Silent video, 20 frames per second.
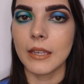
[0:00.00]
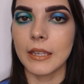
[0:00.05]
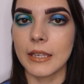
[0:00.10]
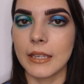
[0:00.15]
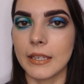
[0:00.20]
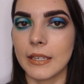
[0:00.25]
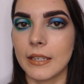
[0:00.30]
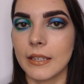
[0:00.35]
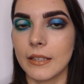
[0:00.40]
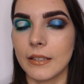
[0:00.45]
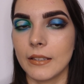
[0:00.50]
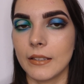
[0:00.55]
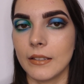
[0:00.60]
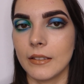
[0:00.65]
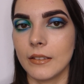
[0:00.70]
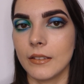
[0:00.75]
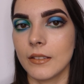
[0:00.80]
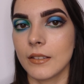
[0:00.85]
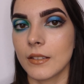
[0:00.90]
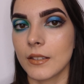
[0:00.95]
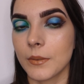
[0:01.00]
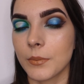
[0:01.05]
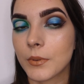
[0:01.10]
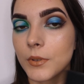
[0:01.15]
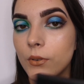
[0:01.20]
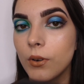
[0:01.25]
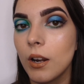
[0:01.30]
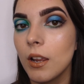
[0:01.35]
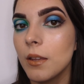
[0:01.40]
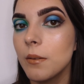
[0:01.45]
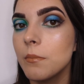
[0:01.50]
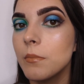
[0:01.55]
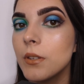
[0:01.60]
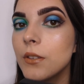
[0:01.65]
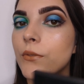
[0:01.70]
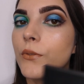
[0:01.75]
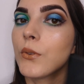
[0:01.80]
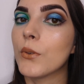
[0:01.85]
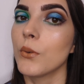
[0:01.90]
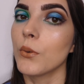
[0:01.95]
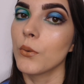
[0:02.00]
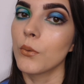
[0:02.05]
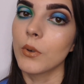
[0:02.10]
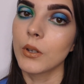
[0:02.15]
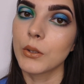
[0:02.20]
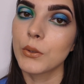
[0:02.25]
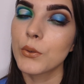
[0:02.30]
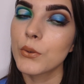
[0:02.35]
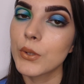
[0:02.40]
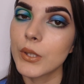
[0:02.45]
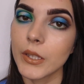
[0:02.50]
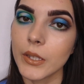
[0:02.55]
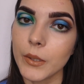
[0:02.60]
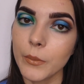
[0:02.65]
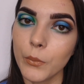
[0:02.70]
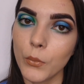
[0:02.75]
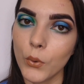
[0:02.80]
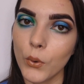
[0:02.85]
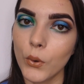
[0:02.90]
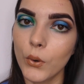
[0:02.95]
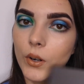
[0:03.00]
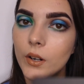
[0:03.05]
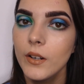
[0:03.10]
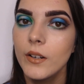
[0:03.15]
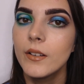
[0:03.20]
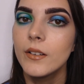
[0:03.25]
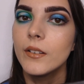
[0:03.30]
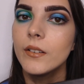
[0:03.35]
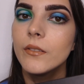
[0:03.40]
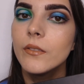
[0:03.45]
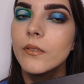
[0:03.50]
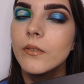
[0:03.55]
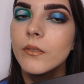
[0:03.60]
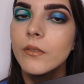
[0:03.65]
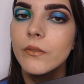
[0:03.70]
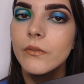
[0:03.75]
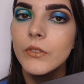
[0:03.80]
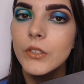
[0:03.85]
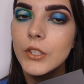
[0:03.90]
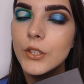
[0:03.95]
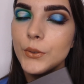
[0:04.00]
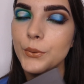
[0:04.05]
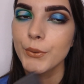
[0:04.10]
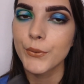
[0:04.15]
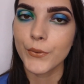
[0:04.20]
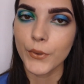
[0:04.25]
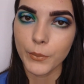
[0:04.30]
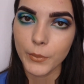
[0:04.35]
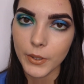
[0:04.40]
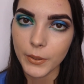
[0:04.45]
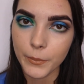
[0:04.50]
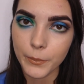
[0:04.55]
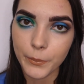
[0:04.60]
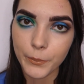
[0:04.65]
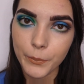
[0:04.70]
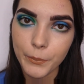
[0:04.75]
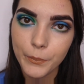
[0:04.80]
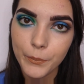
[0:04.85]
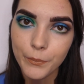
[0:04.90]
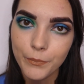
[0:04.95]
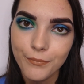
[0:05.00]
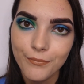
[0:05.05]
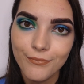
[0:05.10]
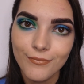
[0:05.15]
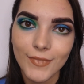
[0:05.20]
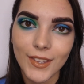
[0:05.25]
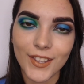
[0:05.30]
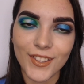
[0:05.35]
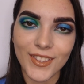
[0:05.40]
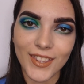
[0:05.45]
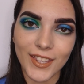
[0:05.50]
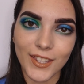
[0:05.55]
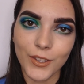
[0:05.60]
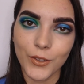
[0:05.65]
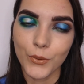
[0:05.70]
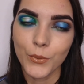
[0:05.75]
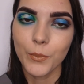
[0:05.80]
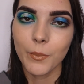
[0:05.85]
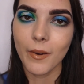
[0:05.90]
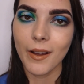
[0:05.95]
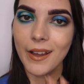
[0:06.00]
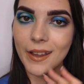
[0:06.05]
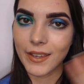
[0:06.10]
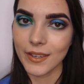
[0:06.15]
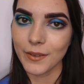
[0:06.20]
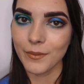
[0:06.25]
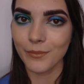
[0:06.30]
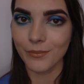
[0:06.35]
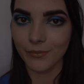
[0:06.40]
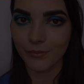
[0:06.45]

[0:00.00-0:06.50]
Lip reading: and subscribe if you want to see more videos from me. Thank you. Bye.